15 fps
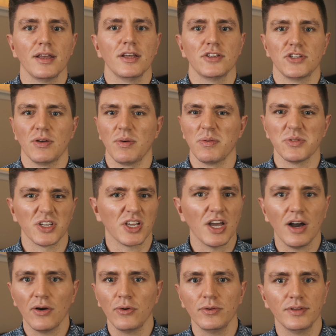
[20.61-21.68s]
So it was a
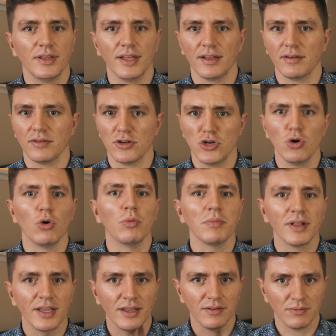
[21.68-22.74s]
code that
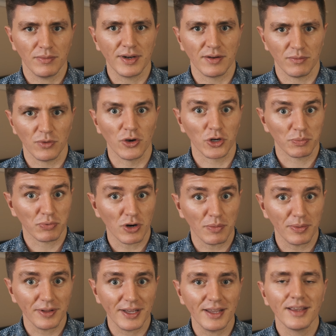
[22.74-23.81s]
normally, when it worked
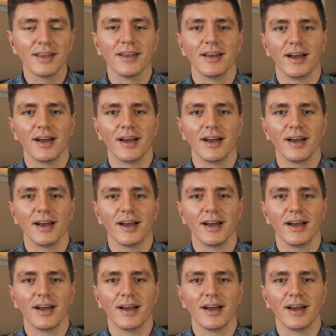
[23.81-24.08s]
properly,